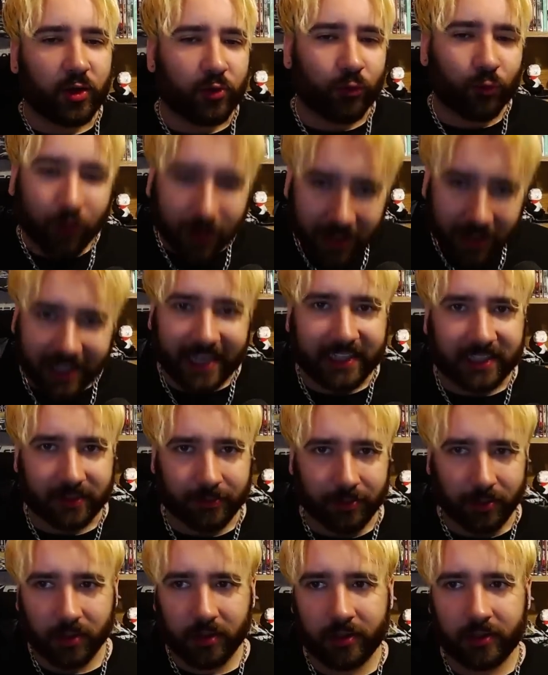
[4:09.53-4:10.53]

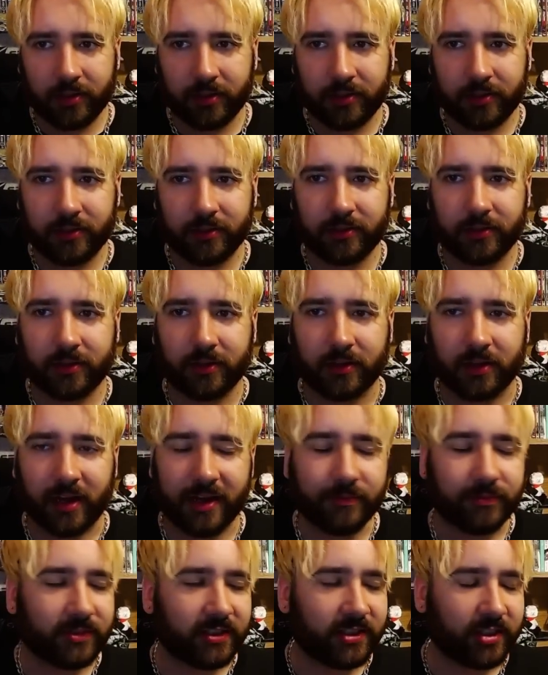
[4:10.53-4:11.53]
Relatable.
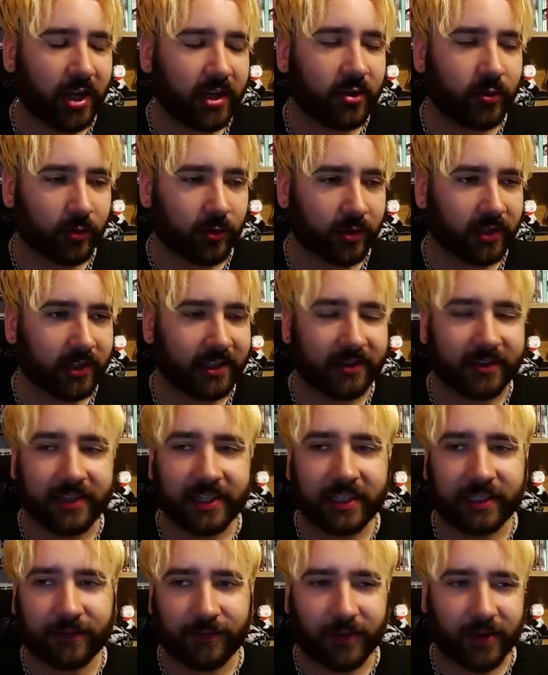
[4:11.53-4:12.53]
I'm genuinely
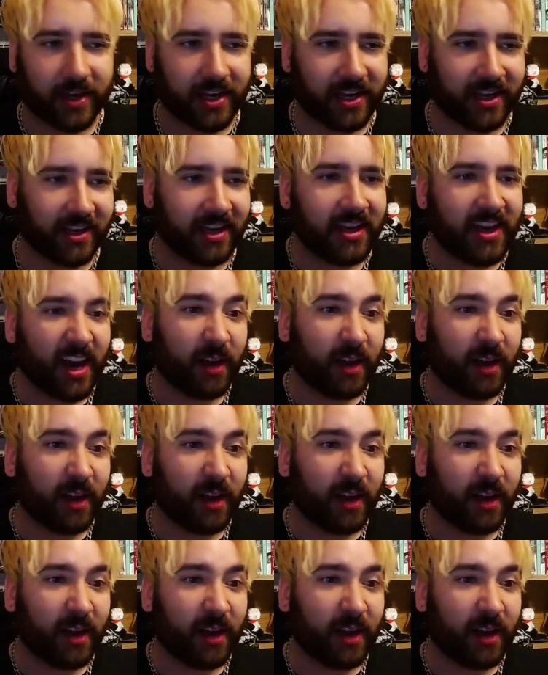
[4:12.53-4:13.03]
this fucking...